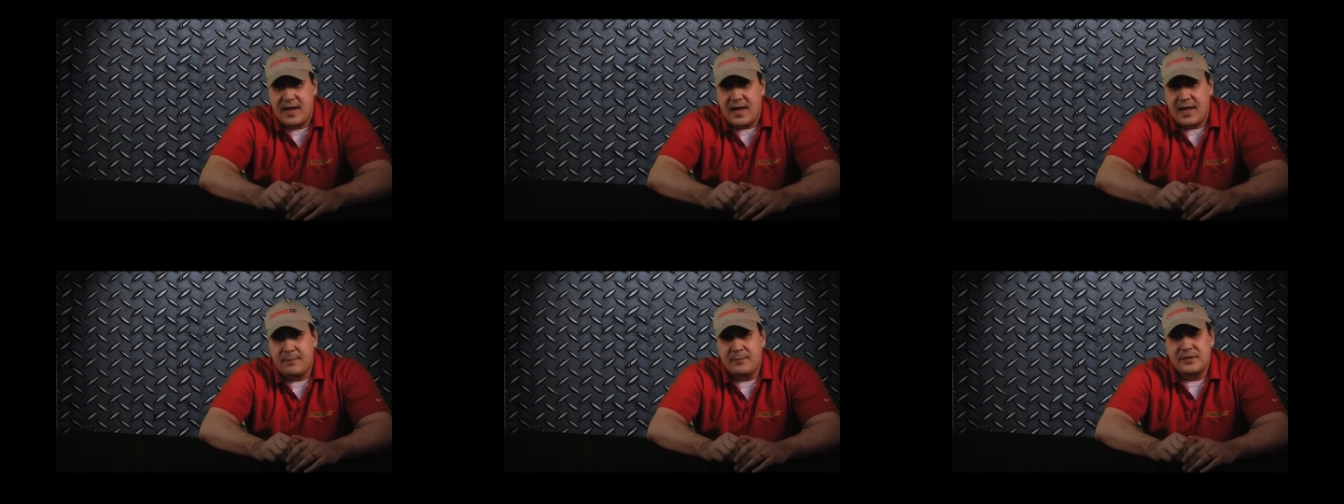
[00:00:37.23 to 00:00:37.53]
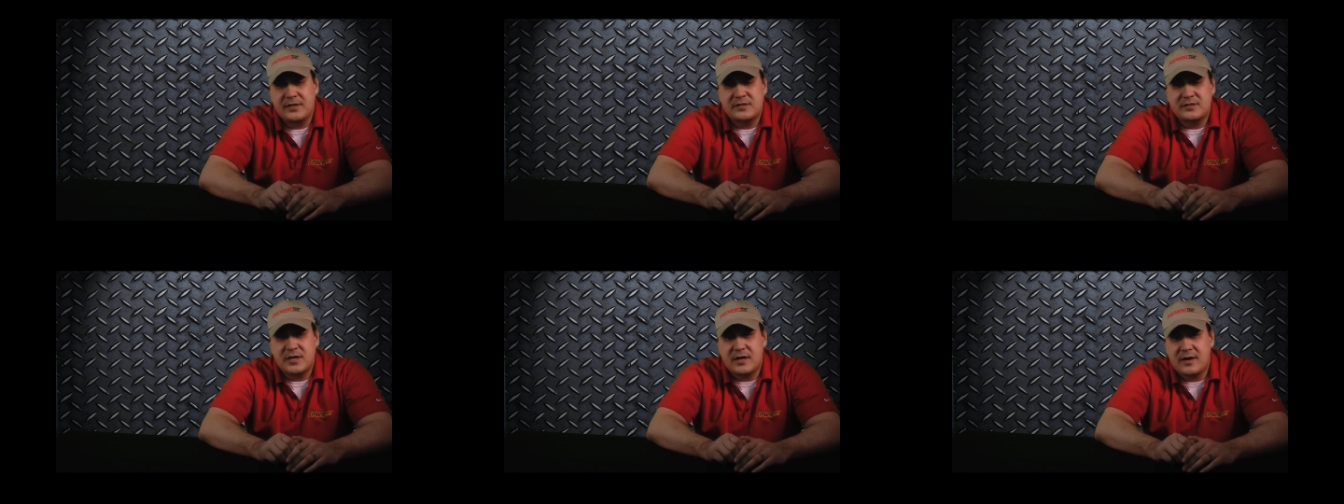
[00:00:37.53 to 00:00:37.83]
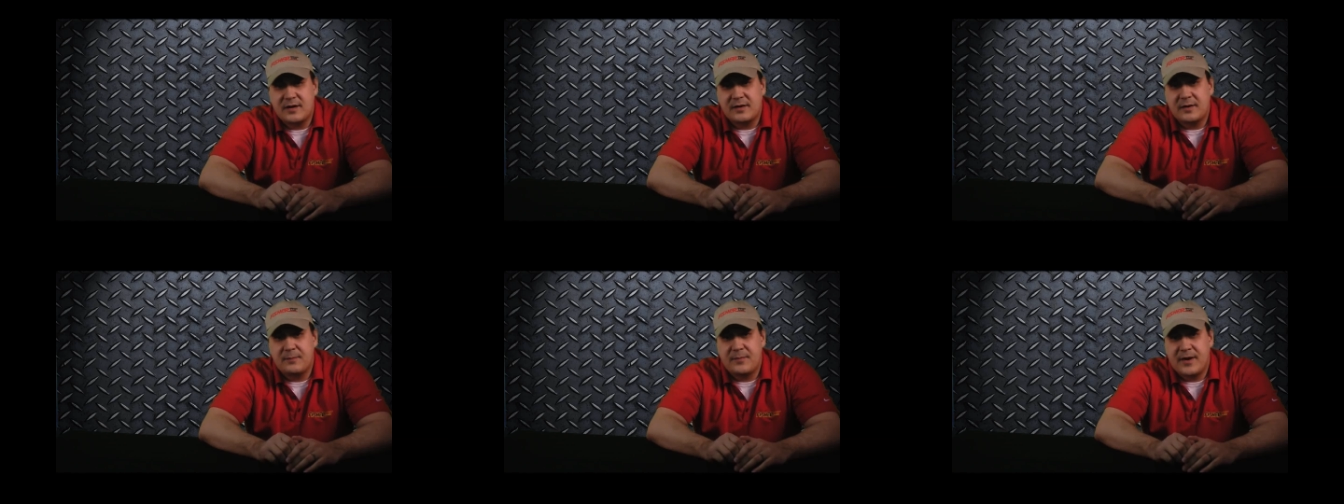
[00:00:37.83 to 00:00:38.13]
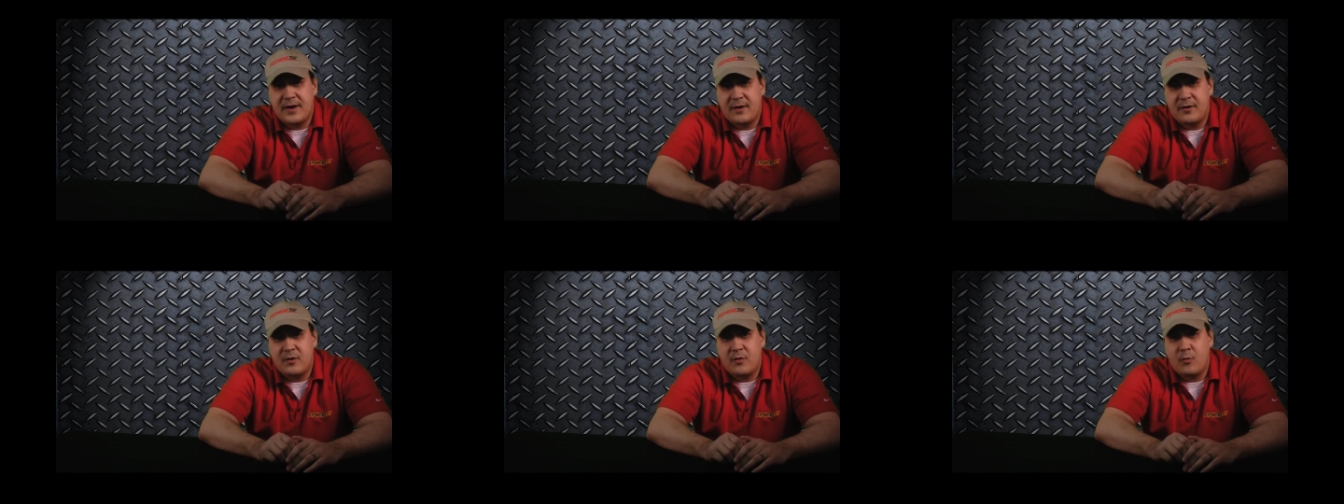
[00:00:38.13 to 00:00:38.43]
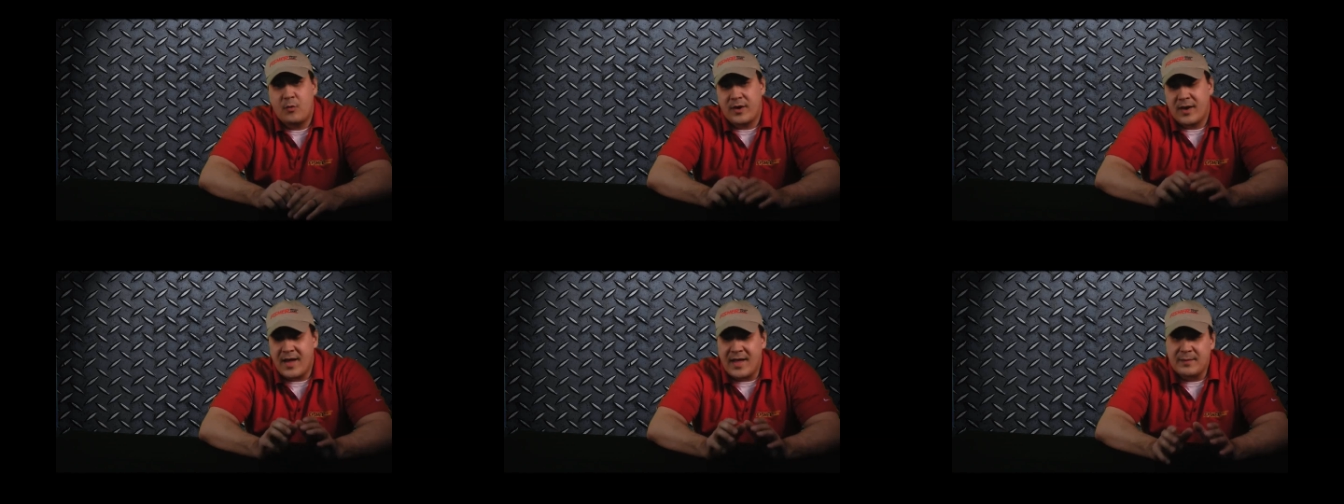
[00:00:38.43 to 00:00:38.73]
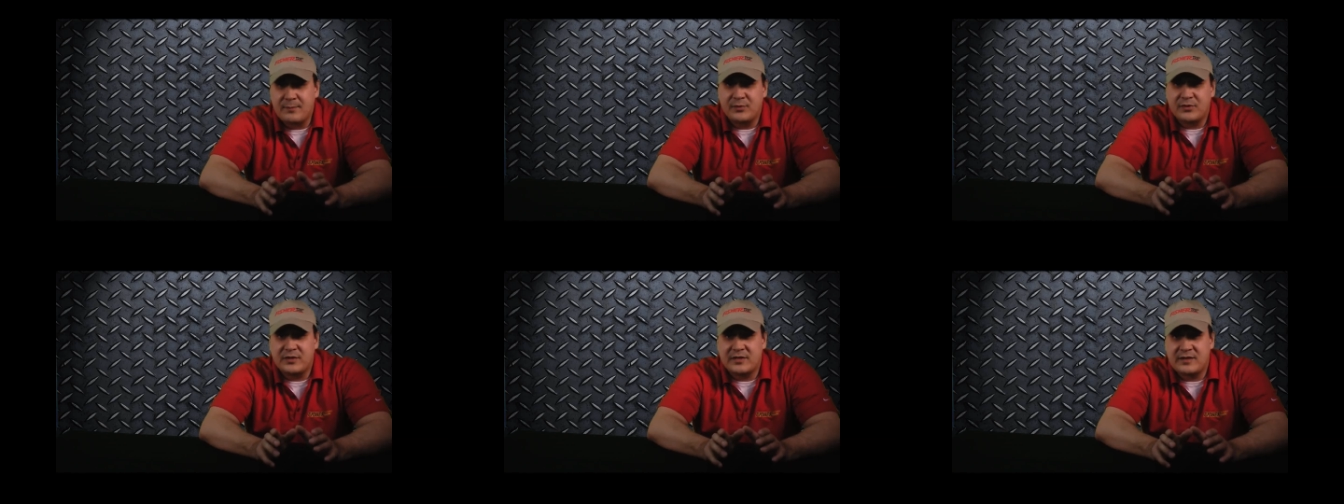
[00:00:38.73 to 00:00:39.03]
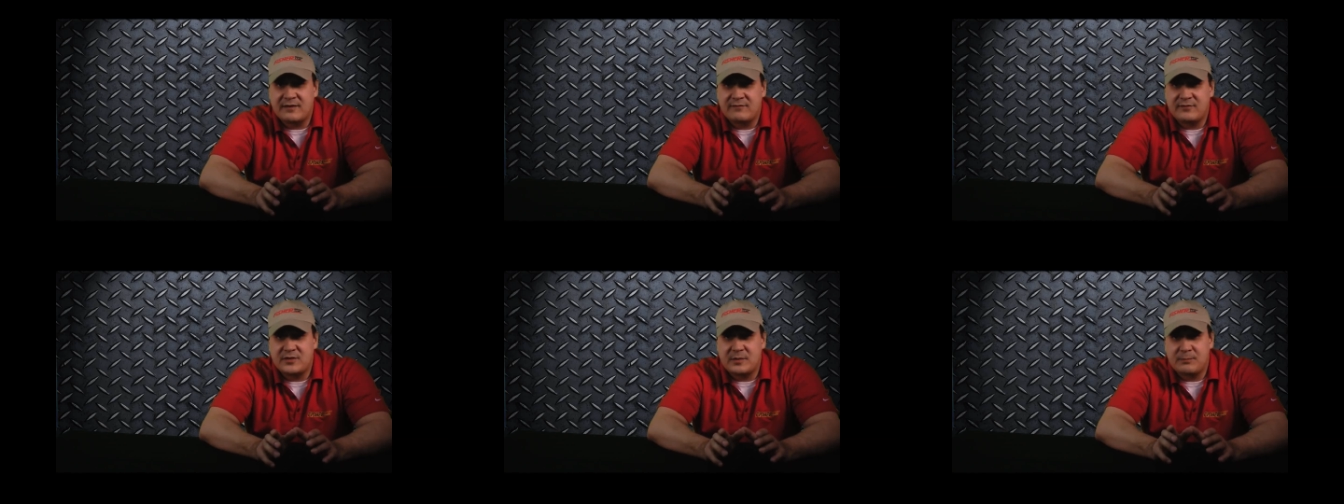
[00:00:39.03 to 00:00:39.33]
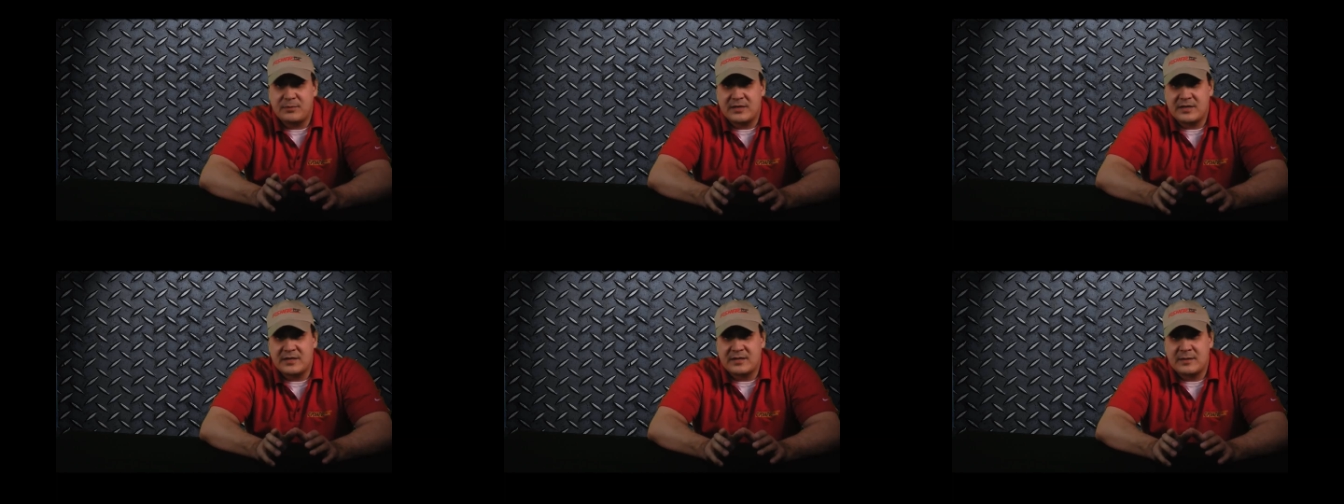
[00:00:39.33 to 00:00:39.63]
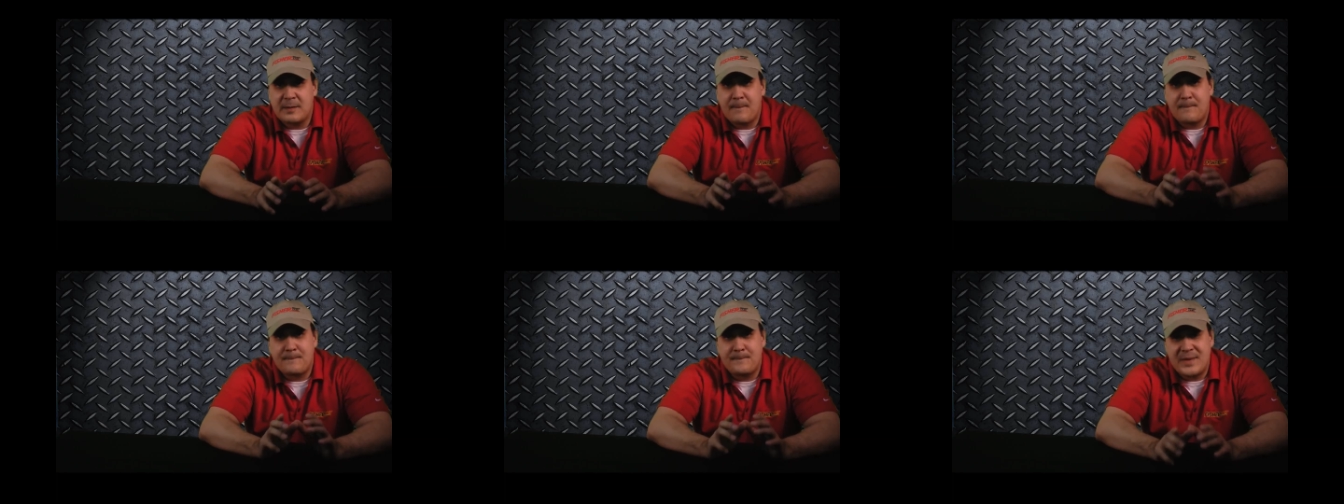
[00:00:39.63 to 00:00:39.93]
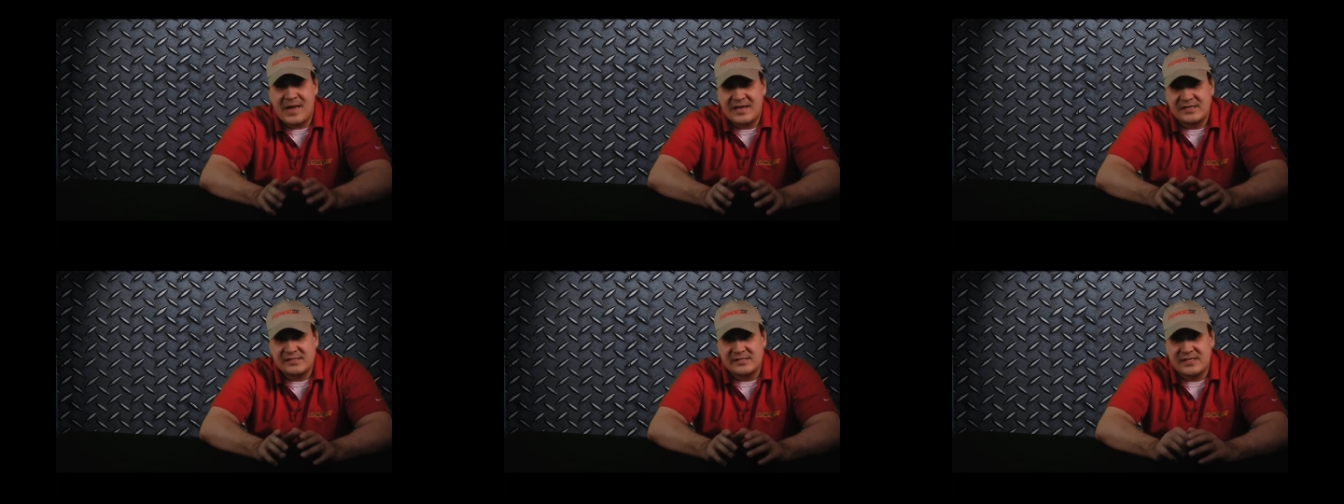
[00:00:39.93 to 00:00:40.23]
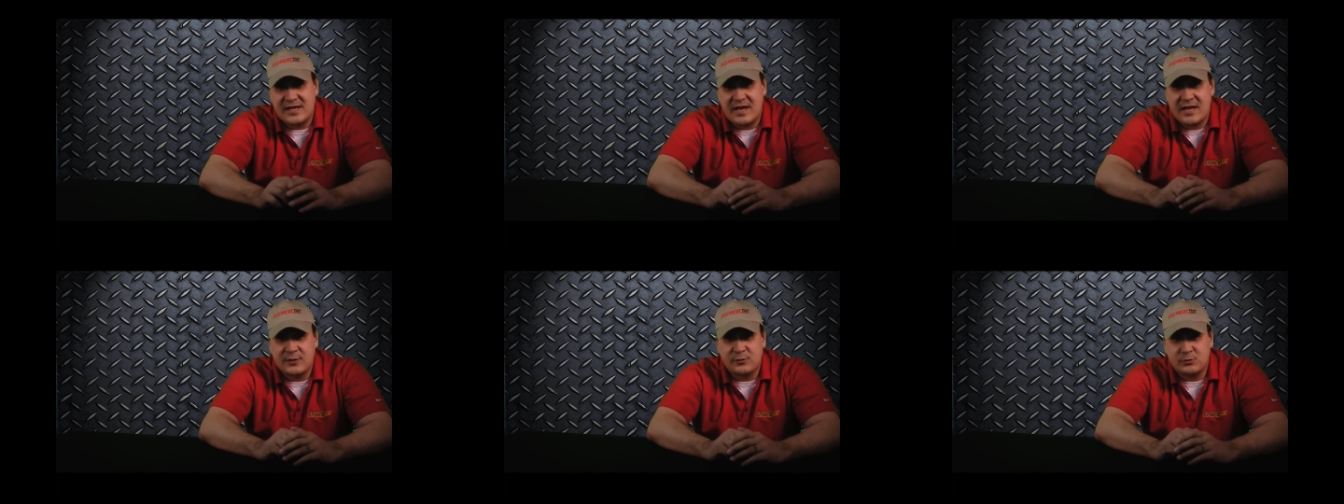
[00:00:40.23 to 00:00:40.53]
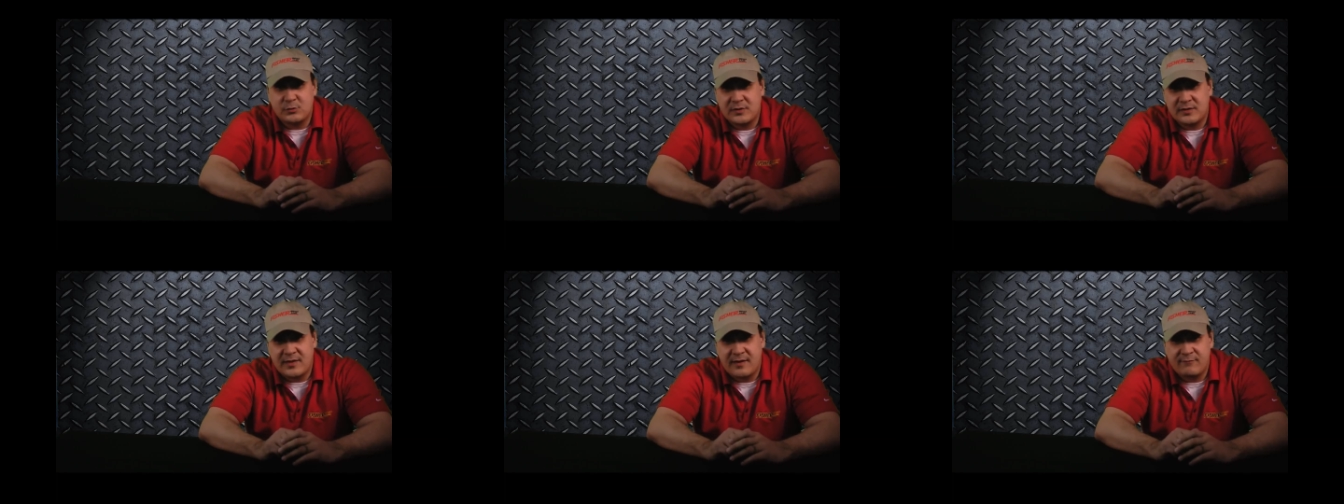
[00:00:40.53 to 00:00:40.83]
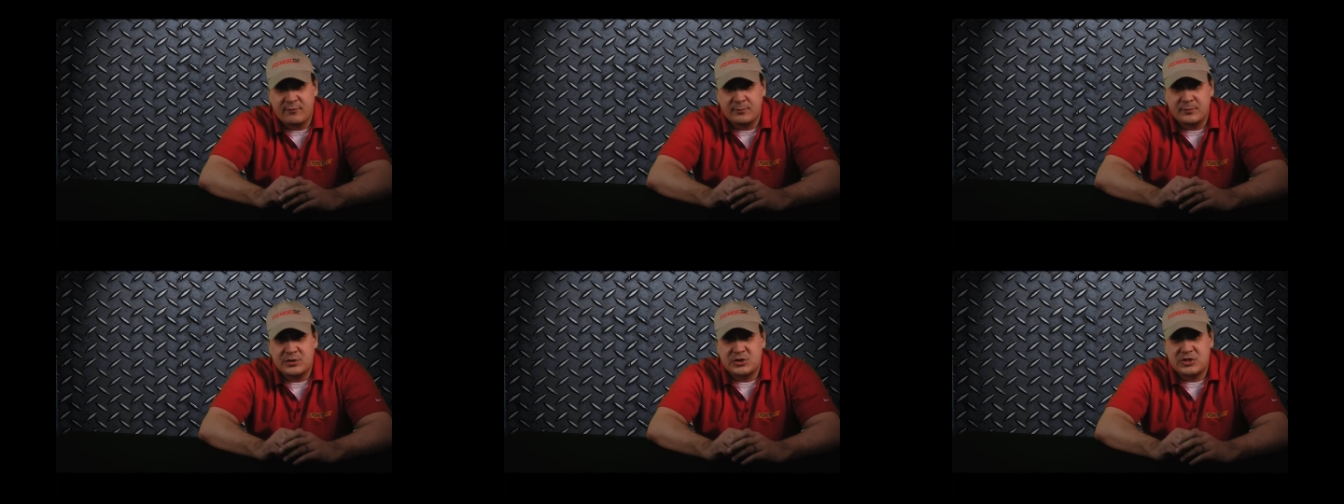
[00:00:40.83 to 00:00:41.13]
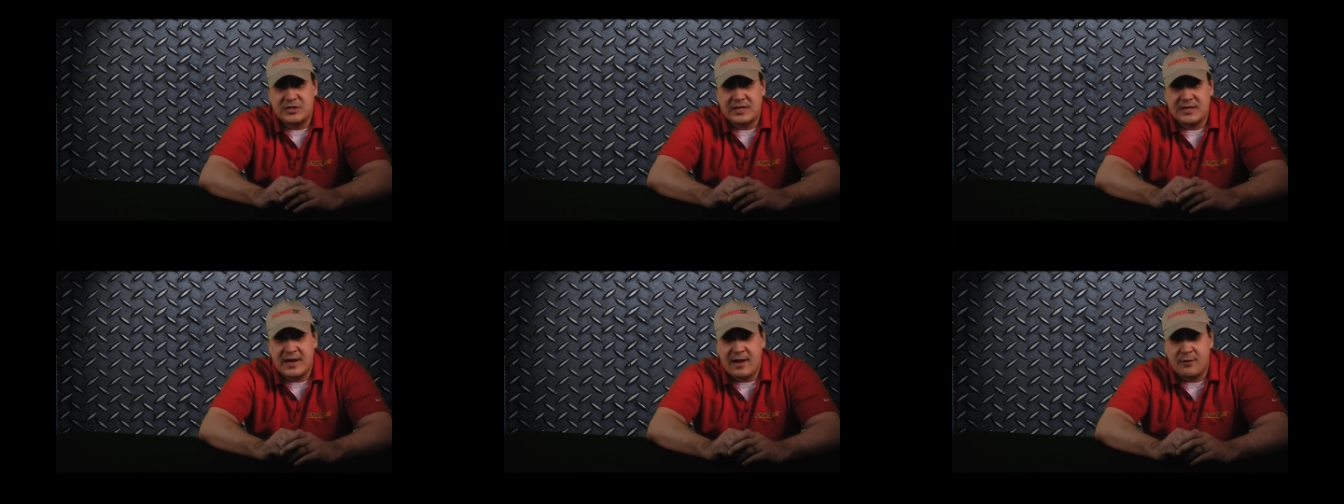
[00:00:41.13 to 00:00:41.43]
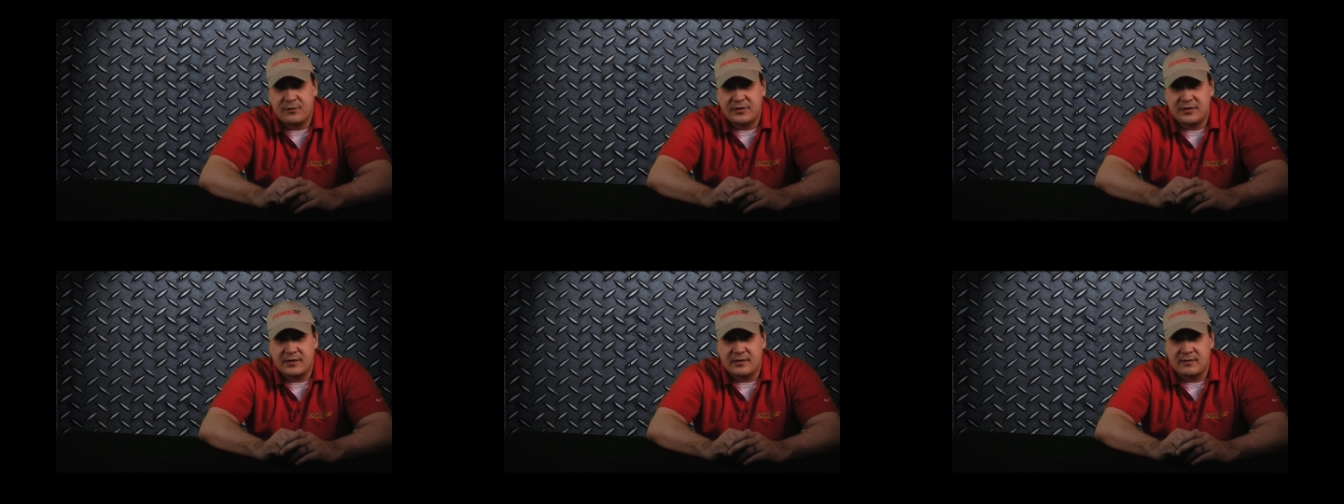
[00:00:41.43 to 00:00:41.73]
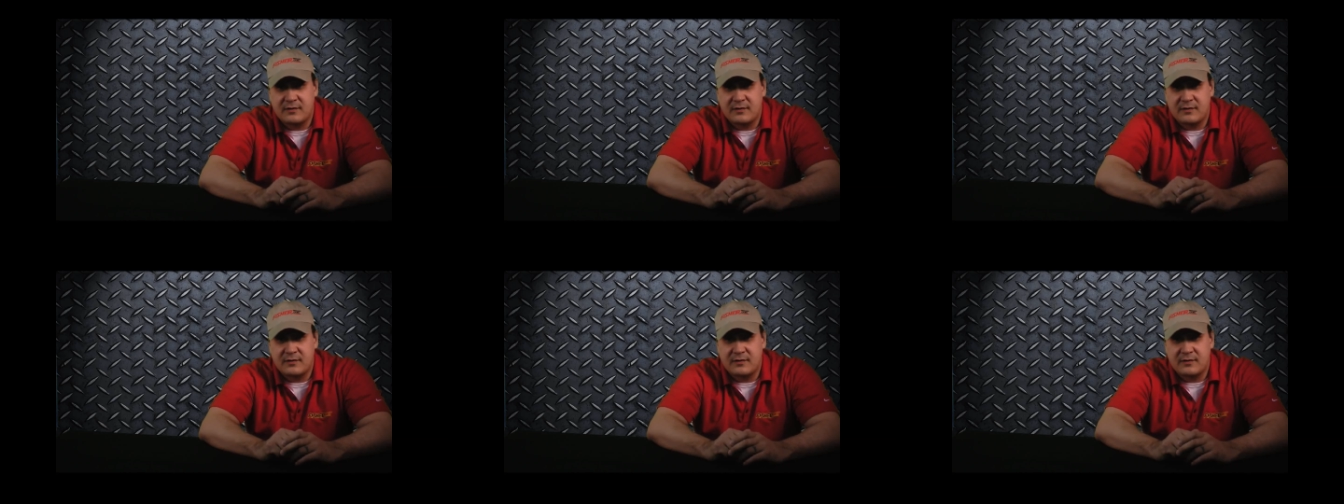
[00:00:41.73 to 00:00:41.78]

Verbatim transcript: I'm going to talk about what I believe to be the best entry-level machine out